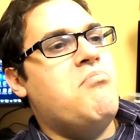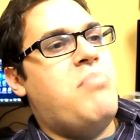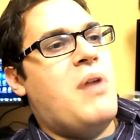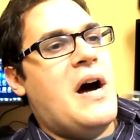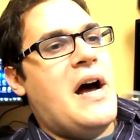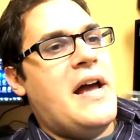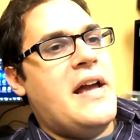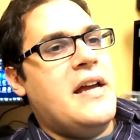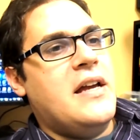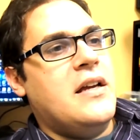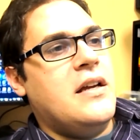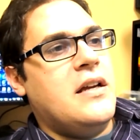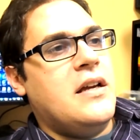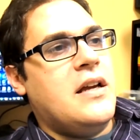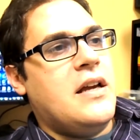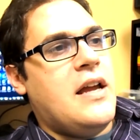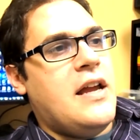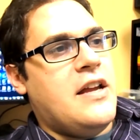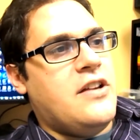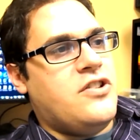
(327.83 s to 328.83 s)
but
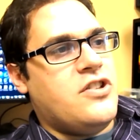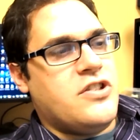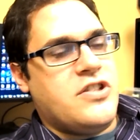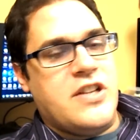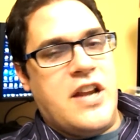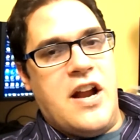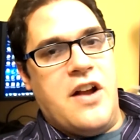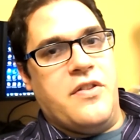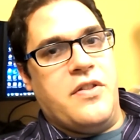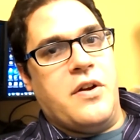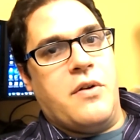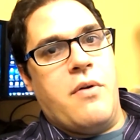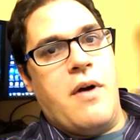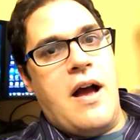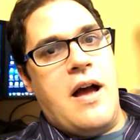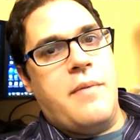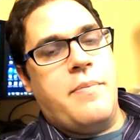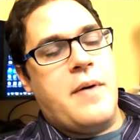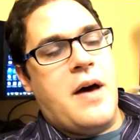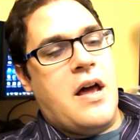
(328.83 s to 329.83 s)
it just scared the
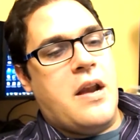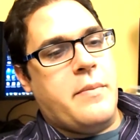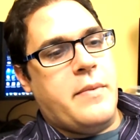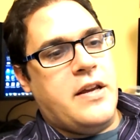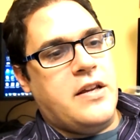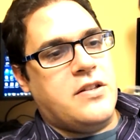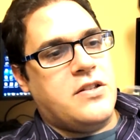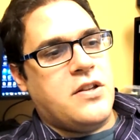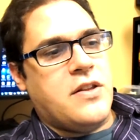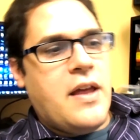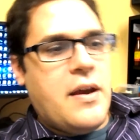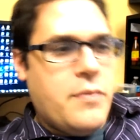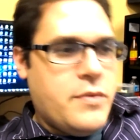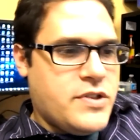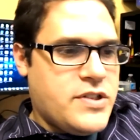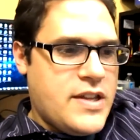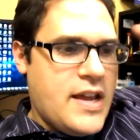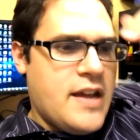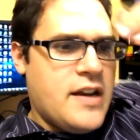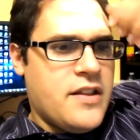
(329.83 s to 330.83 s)
crap out of me. So that
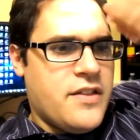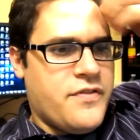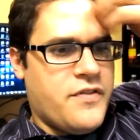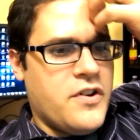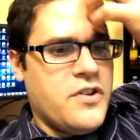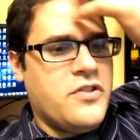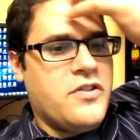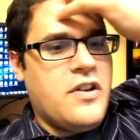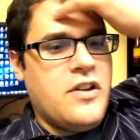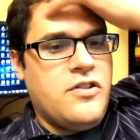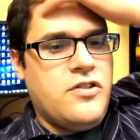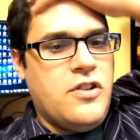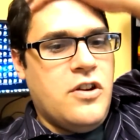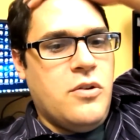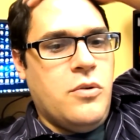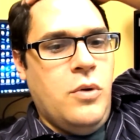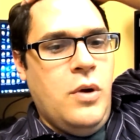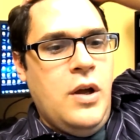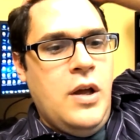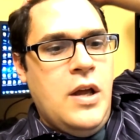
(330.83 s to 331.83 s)
was the end of the first
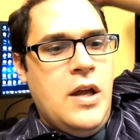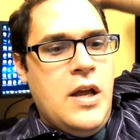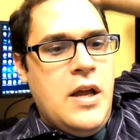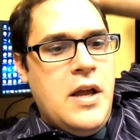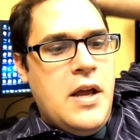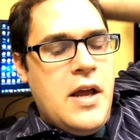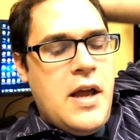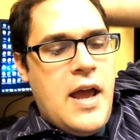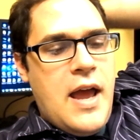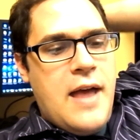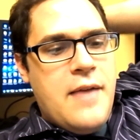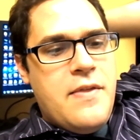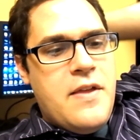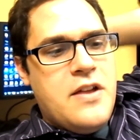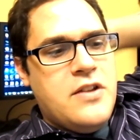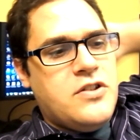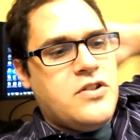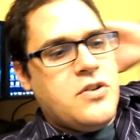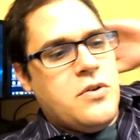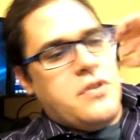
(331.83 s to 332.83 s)
issue. And
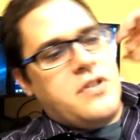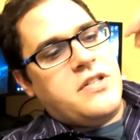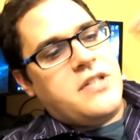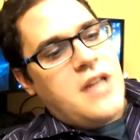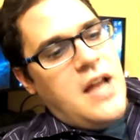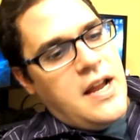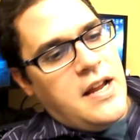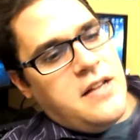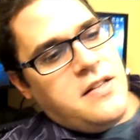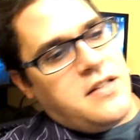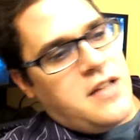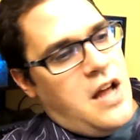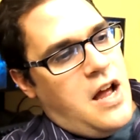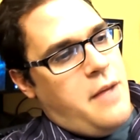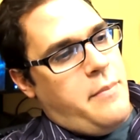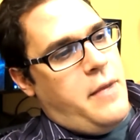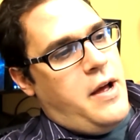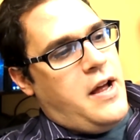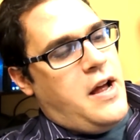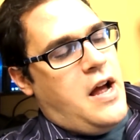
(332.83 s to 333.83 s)
then so the second
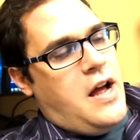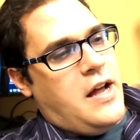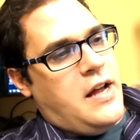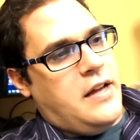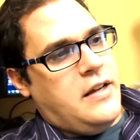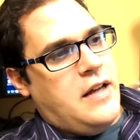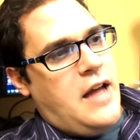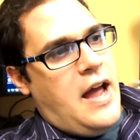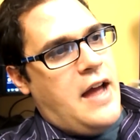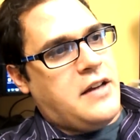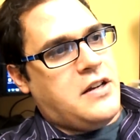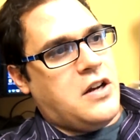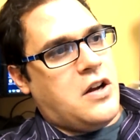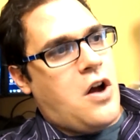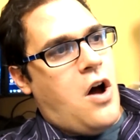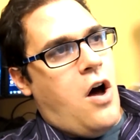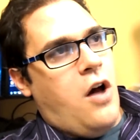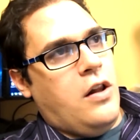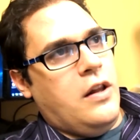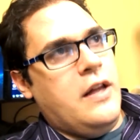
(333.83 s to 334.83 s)
time I had to
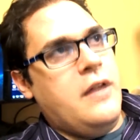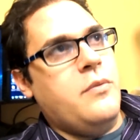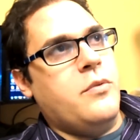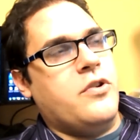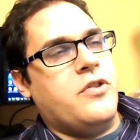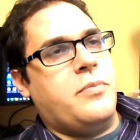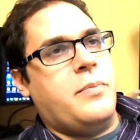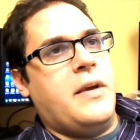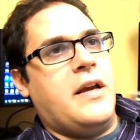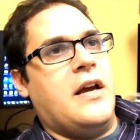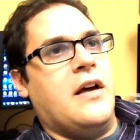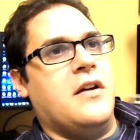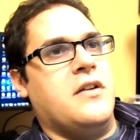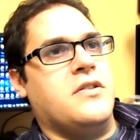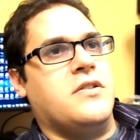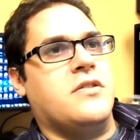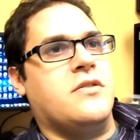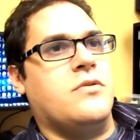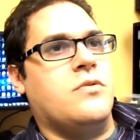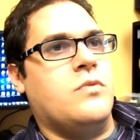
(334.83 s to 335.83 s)
call in was
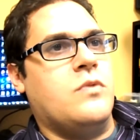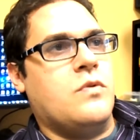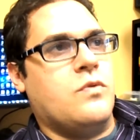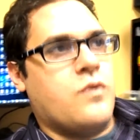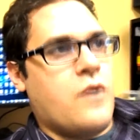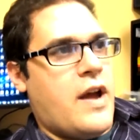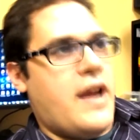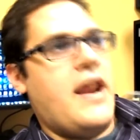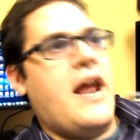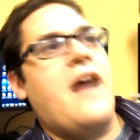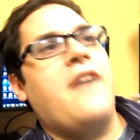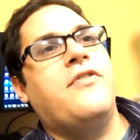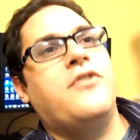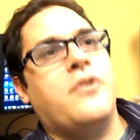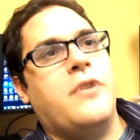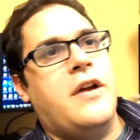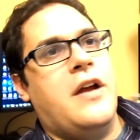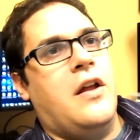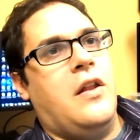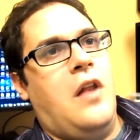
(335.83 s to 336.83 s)
because right
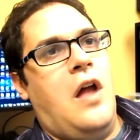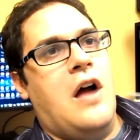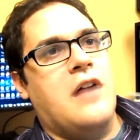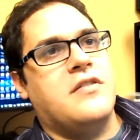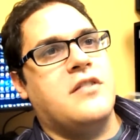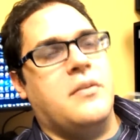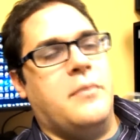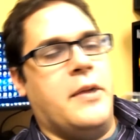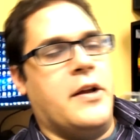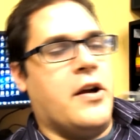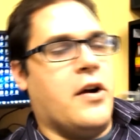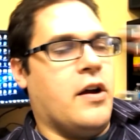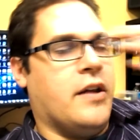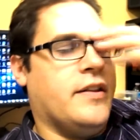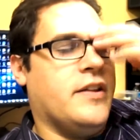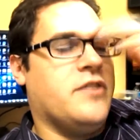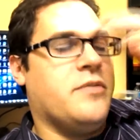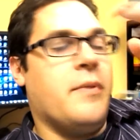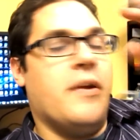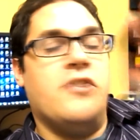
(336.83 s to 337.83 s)
after he unlocked it, I'm like, all
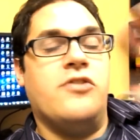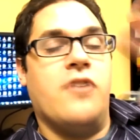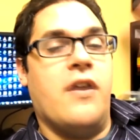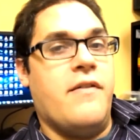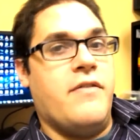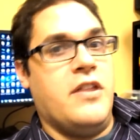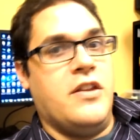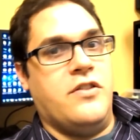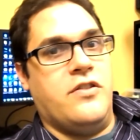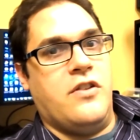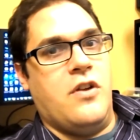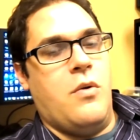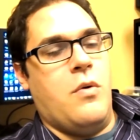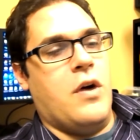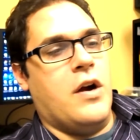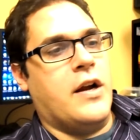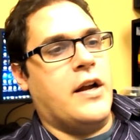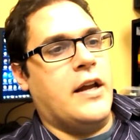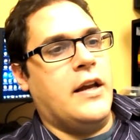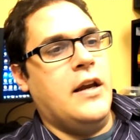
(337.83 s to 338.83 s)
right, let's make sure everything's still
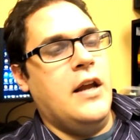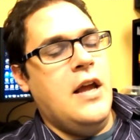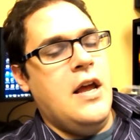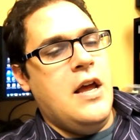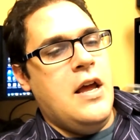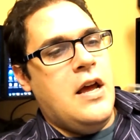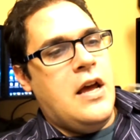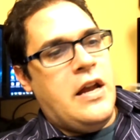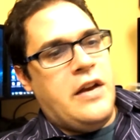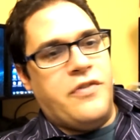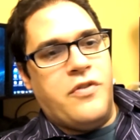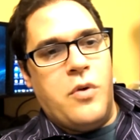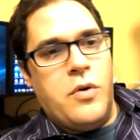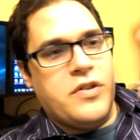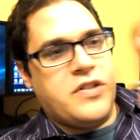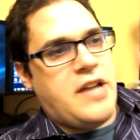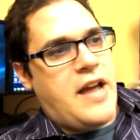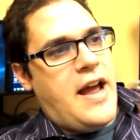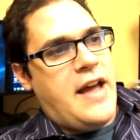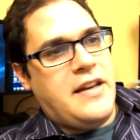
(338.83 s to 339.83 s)
working. And of
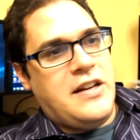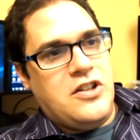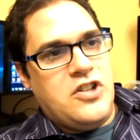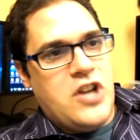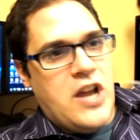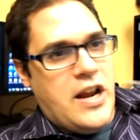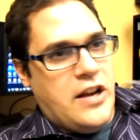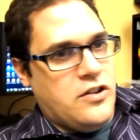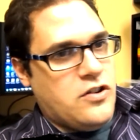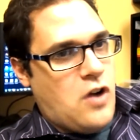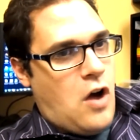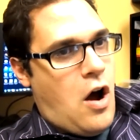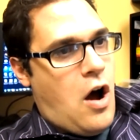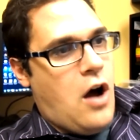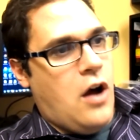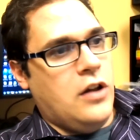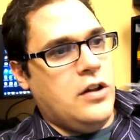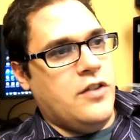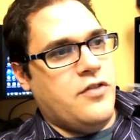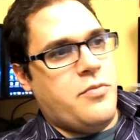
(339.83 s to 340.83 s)
course I had to change
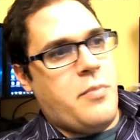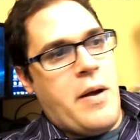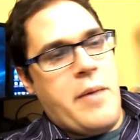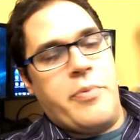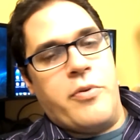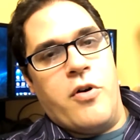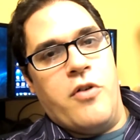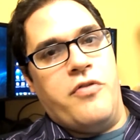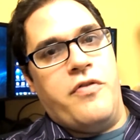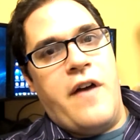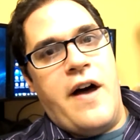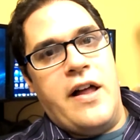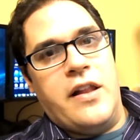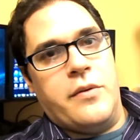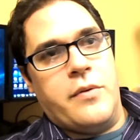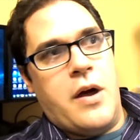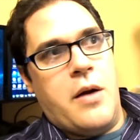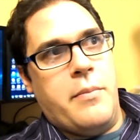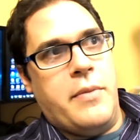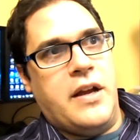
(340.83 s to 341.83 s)
all of my
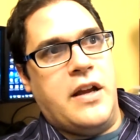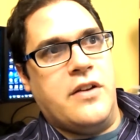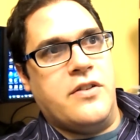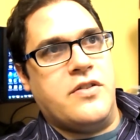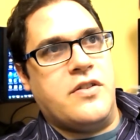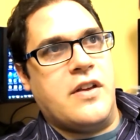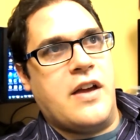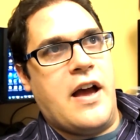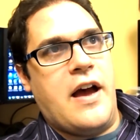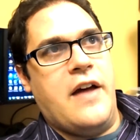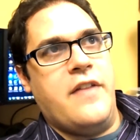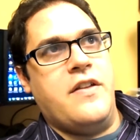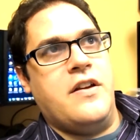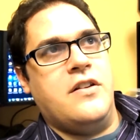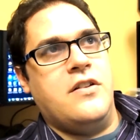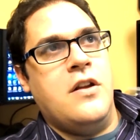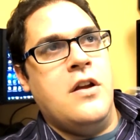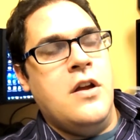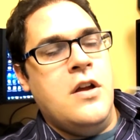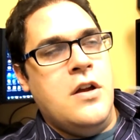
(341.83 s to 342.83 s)
profile around because the guy
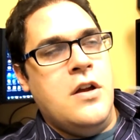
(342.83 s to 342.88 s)
that